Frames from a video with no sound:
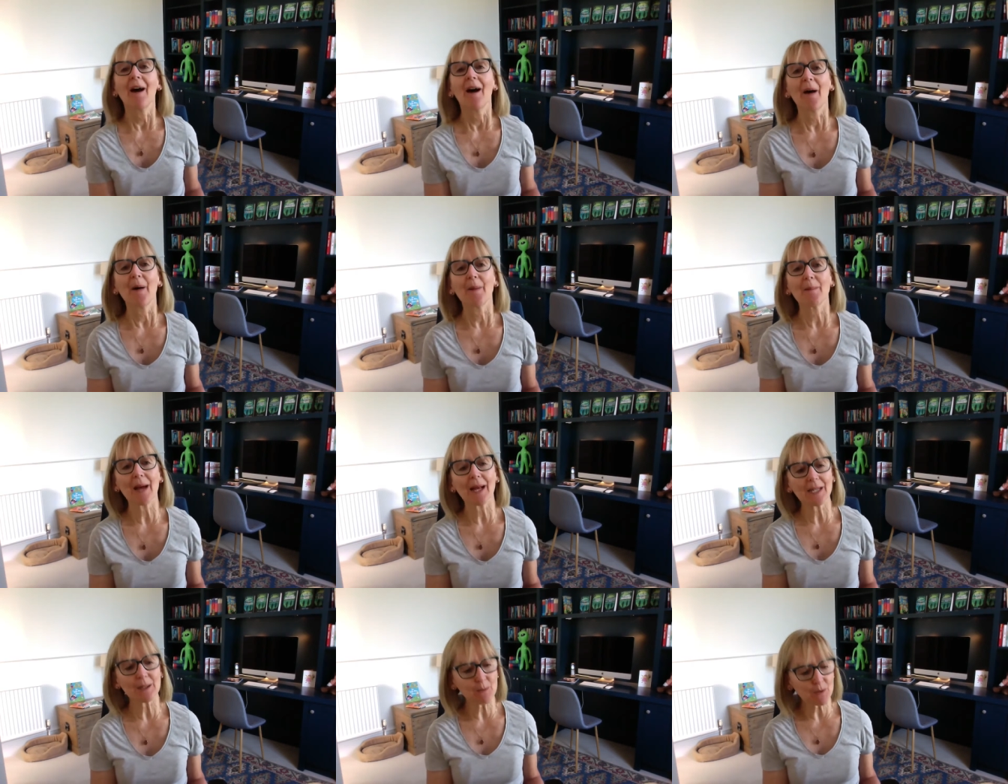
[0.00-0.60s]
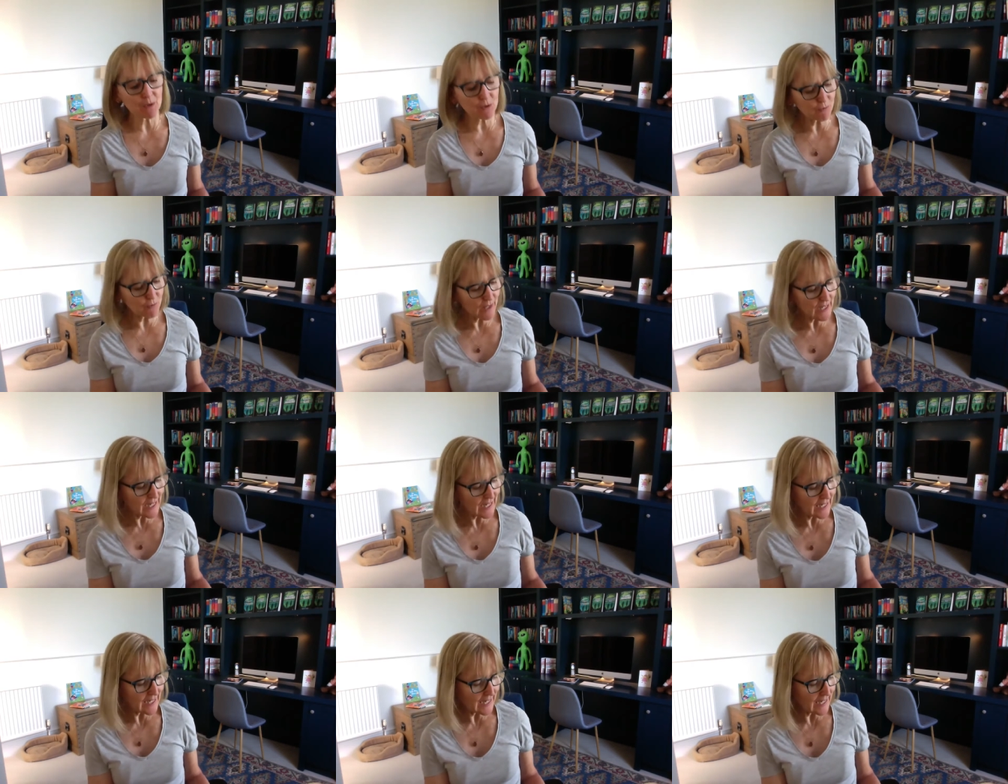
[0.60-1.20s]
Um, and it was
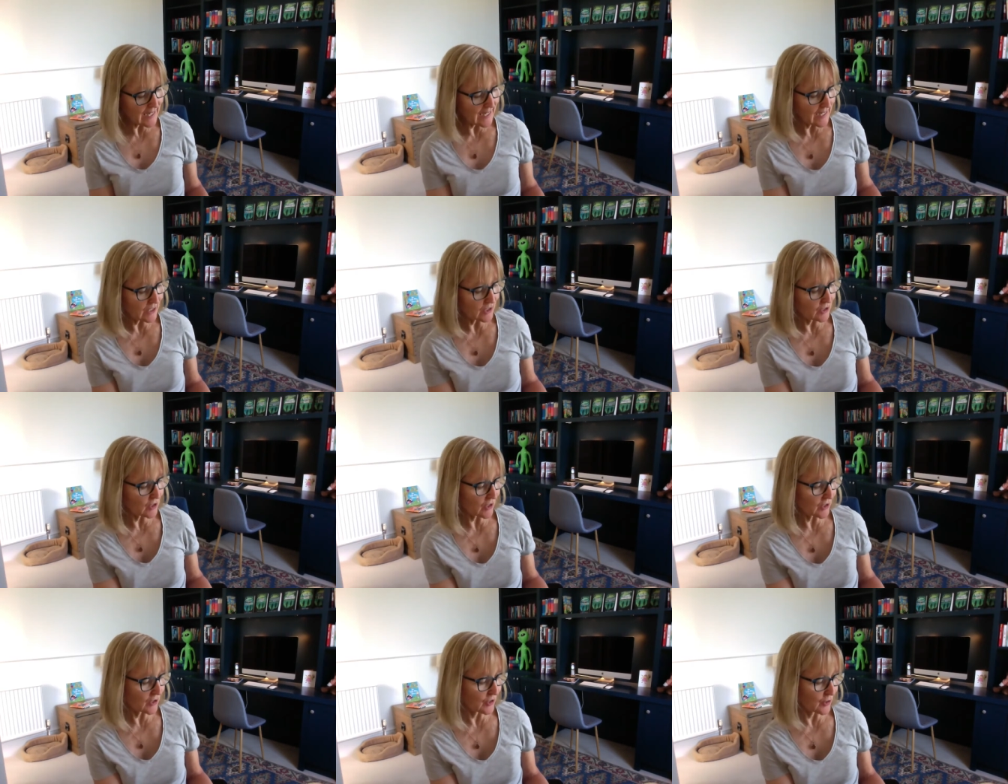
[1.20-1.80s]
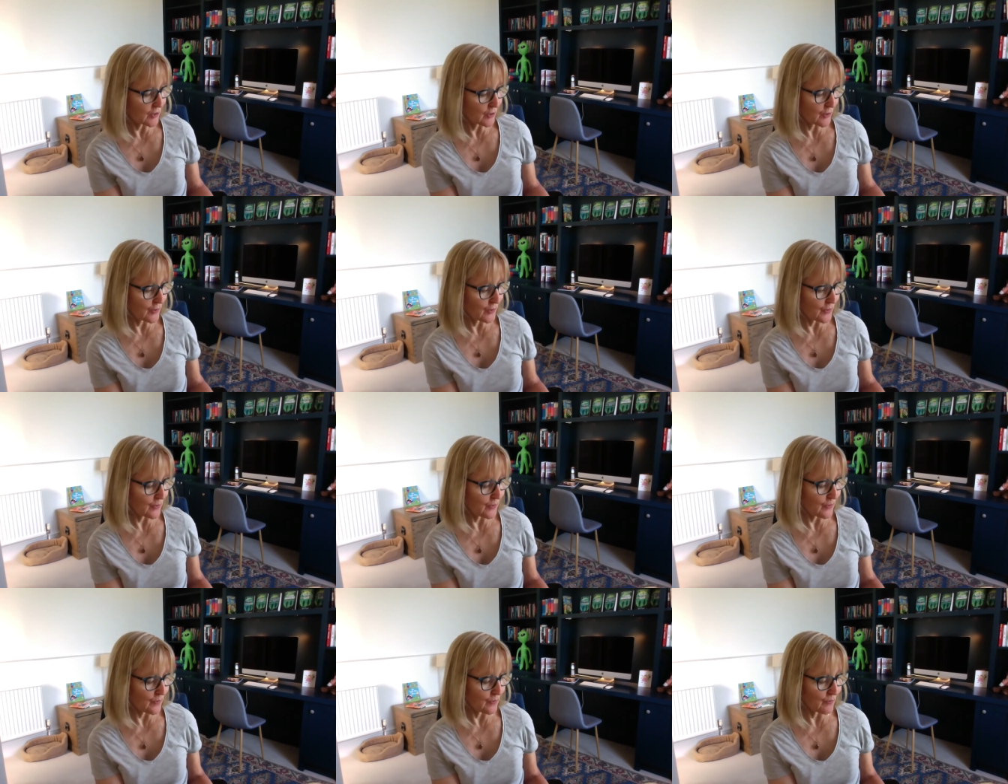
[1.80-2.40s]
really just
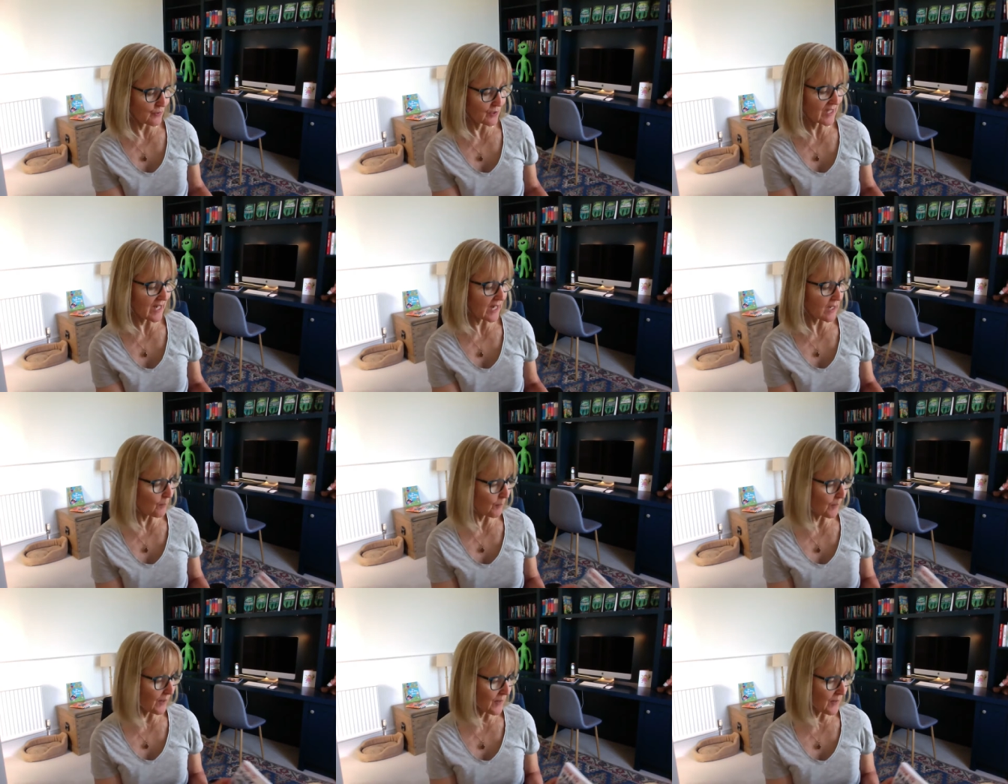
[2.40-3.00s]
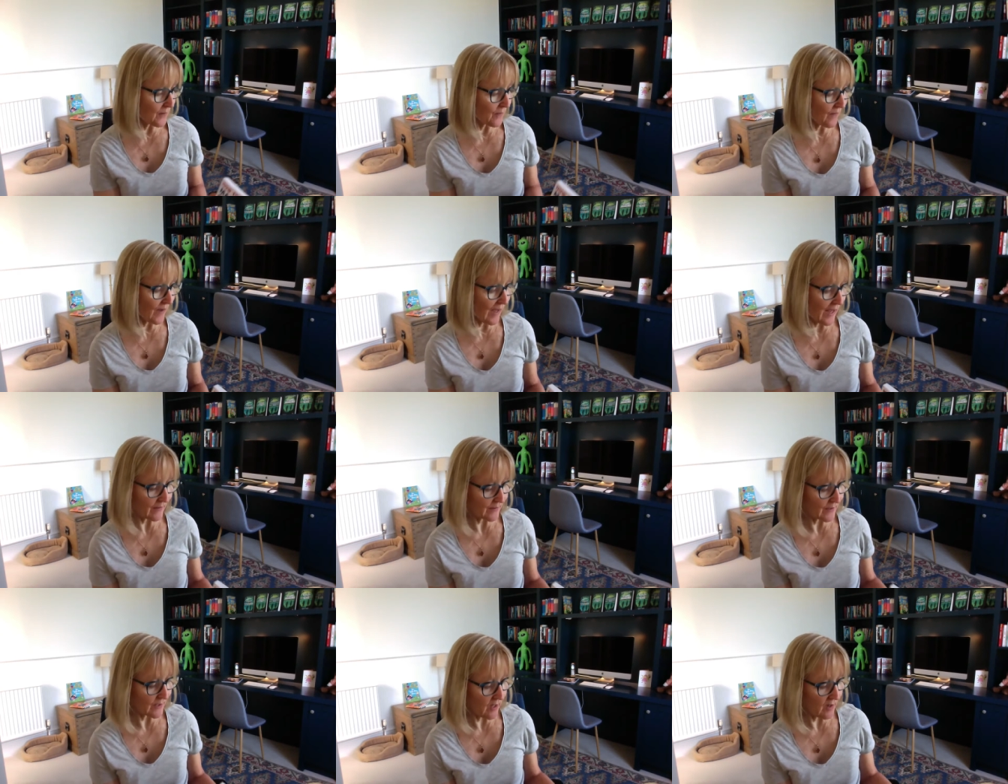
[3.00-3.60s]
to celebrate the
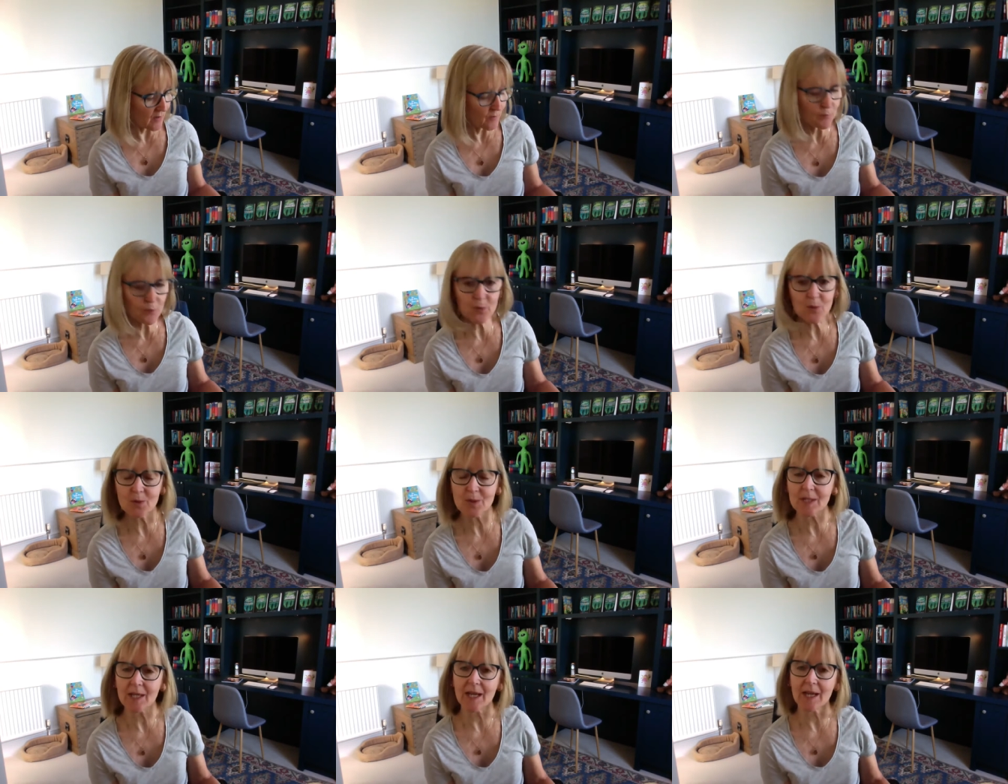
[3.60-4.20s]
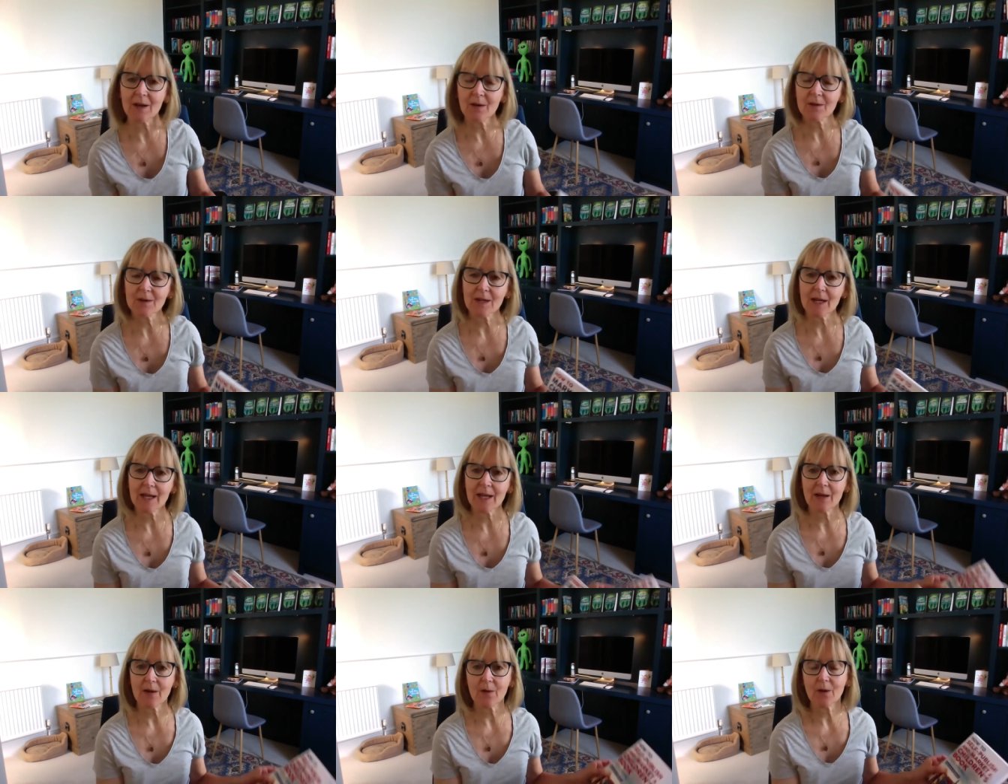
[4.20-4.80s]
fact that I've brought out
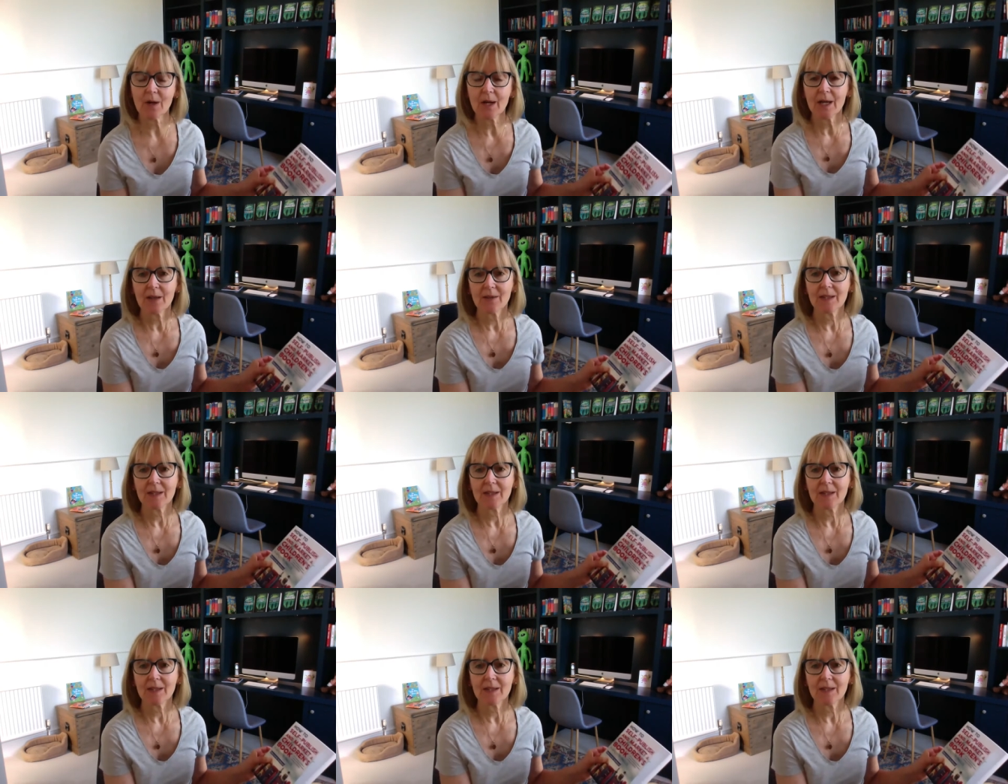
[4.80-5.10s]
now